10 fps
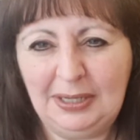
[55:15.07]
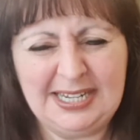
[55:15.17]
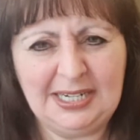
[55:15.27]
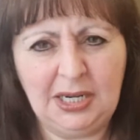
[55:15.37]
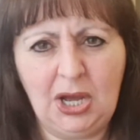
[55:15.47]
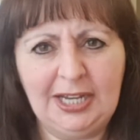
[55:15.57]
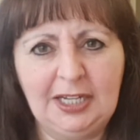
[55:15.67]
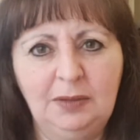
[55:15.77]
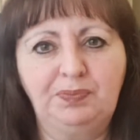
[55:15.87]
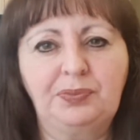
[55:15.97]
I didn't like
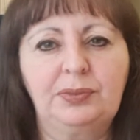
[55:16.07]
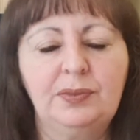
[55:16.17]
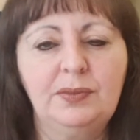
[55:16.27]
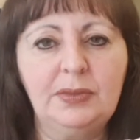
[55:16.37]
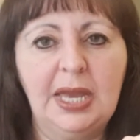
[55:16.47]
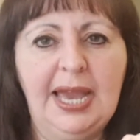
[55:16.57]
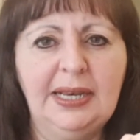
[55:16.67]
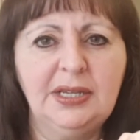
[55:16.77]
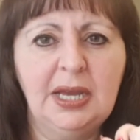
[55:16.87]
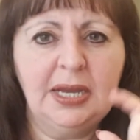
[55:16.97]
it.
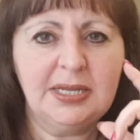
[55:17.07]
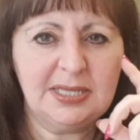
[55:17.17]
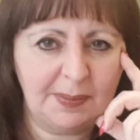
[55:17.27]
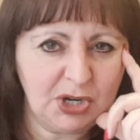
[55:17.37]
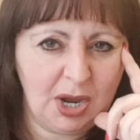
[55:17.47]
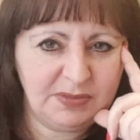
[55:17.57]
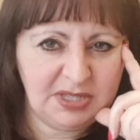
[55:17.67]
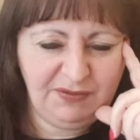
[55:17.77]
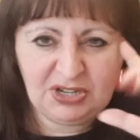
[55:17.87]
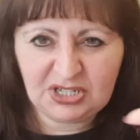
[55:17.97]
And sometimes
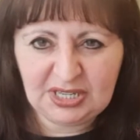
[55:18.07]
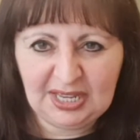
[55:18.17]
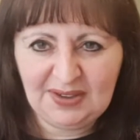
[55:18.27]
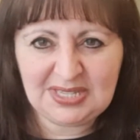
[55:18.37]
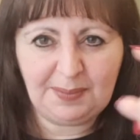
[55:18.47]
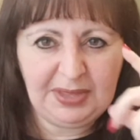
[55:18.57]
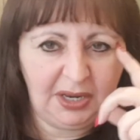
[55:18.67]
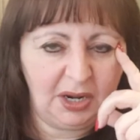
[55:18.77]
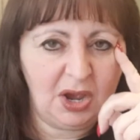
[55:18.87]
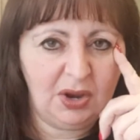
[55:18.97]
if you just leave something
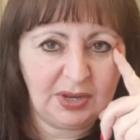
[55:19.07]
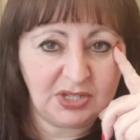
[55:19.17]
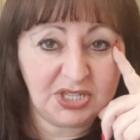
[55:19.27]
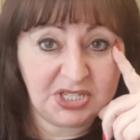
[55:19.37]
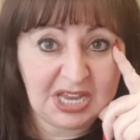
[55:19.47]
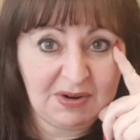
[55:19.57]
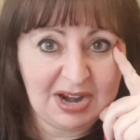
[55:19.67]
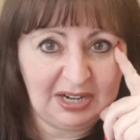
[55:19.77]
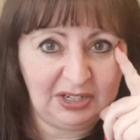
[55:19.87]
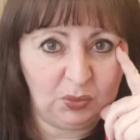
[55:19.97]
alone and just stare
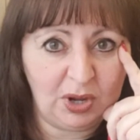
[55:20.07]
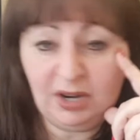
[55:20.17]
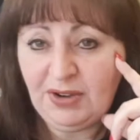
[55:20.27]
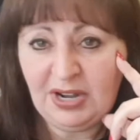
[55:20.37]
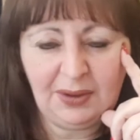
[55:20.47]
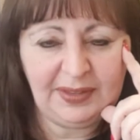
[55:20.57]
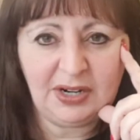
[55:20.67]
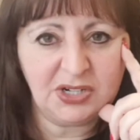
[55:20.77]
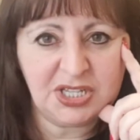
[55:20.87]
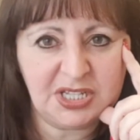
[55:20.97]
at it a little while, every now and then
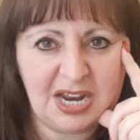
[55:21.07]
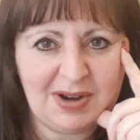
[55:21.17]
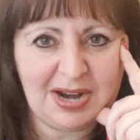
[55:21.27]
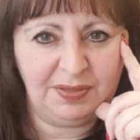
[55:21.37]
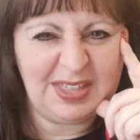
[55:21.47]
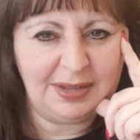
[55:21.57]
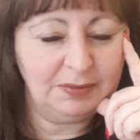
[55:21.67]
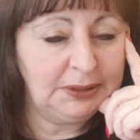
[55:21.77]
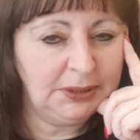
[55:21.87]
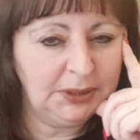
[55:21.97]
I just stare at it and
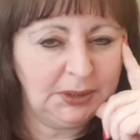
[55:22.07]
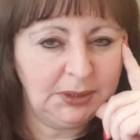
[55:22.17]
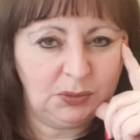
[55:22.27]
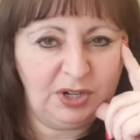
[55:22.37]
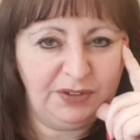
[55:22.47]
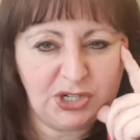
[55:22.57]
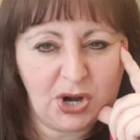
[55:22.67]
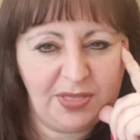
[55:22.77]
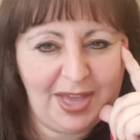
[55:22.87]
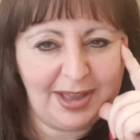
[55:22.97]
think, what if I
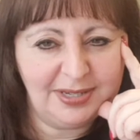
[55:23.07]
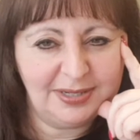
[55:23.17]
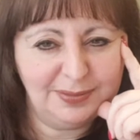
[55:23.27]
tried that?